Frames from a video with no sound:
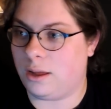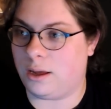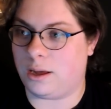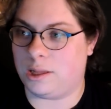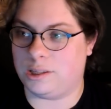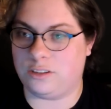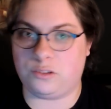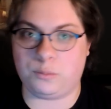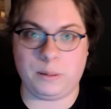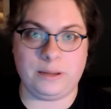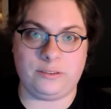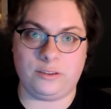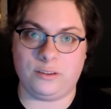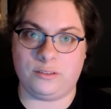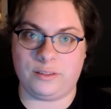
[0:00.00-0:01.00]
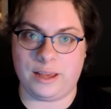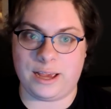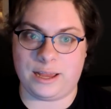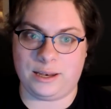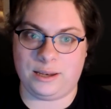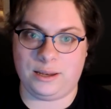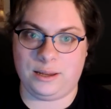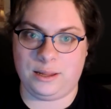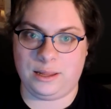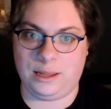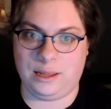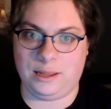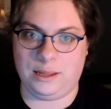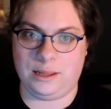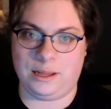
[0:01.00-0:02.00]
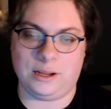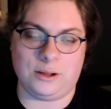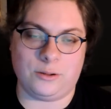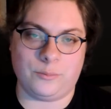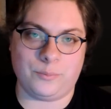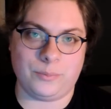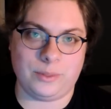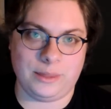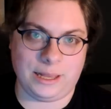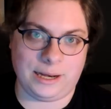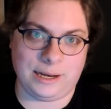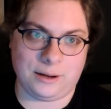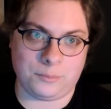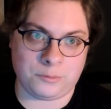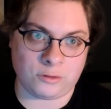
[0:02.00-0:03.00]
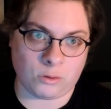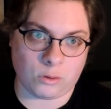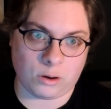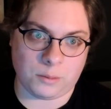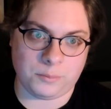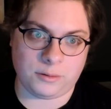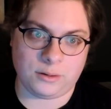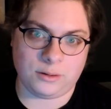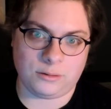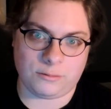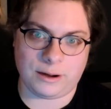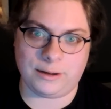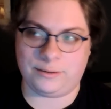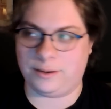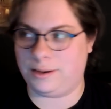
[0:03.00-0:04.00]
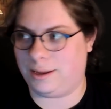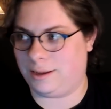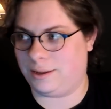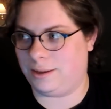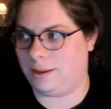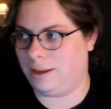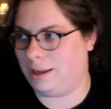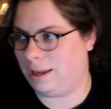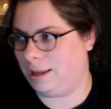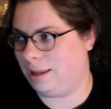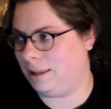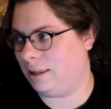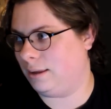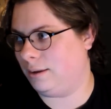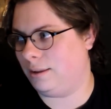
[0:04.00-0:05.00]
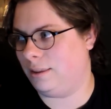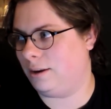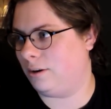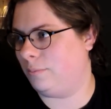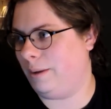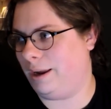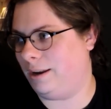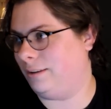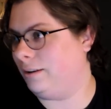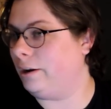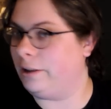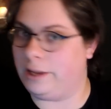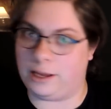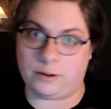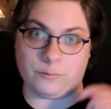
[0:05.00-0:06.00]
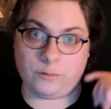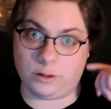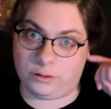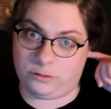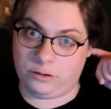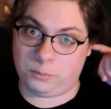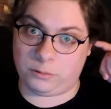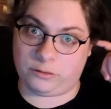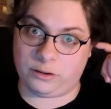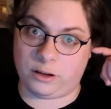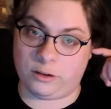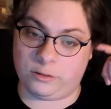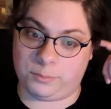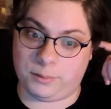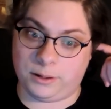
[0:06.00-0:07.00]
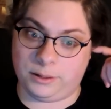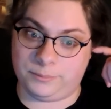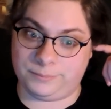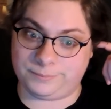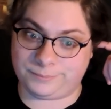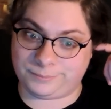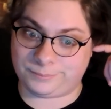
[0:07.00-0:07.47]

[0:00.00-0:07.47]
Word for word: uh, the species that you know that it absorbed granted it, it, they're made entirely out of flood supercells but